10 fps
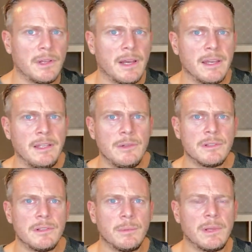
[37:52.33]
I used
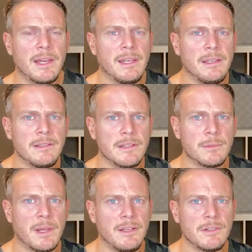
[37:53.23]
to
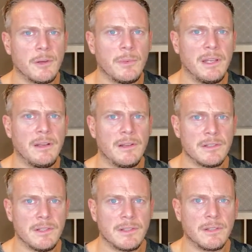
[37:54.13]
display so many
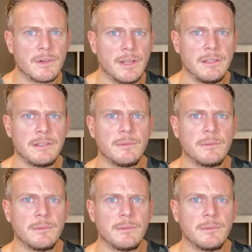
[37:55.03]
narcissistic traits.